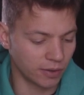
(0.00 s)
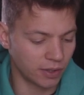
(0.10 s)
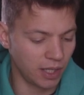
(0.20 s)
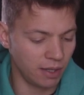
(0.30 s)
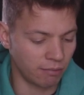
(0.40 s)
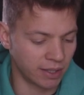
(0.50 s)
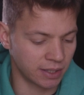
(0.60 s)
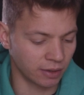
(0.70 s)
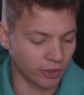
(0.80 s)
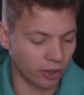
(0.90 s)
C.
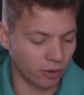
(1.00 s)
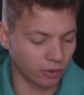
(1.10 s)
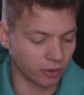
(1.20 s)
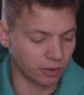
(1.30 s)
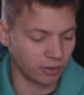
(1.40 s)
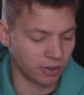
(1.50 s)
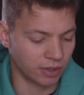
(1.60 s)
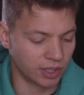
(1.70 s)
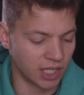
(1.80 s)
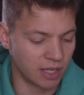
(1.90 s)
Red-tailed hawk,
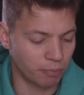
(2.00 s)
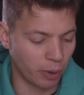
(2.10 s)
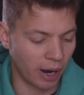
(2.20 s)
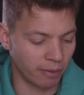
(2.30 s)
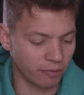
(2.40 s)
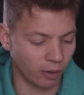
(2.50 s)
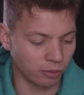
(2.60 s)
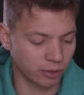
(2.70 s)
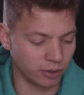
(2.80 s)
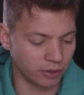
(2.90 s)
D. Prairie
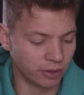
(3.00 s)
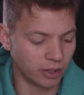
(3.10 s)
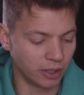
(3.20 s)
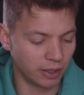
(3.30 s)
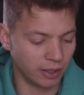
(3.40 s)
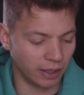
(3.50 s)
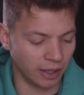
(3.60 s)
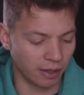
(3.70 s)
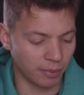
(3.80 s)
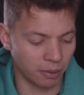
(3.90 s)
falcon.
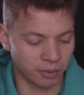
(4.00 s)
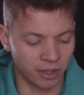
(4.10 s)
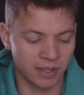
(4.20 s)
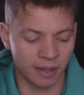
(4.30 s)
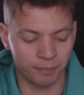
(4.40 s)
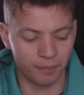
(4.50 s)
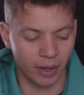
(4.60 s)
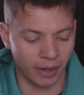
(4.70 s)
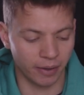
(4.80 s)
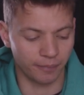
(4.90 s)
I'm going to say
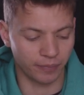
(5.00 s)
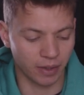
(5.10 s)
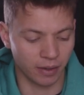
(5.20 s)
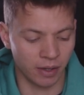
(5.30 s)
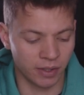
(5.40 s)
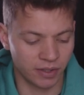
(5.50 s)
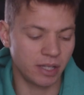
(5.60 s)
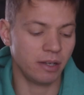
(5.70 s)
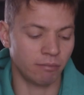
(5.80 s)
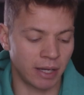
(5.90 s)
a
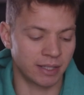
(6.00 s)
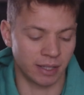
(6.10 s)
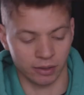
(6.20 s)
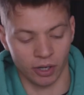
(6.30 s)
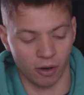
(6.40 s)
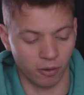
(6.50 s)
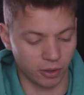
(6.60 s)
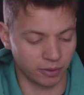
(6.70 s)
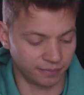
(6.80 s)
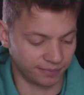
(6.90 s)
C. Red-tailed
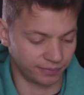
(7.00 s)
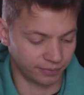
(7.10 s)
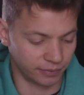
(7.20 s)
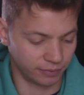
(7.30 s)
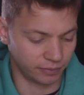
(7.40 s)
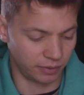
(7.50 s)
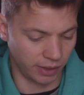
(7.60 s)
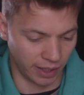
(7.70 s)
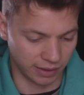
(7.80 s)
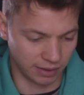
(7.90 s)
hawk.
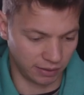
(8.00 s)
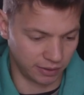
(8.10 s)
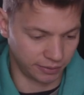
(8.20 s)
Yes.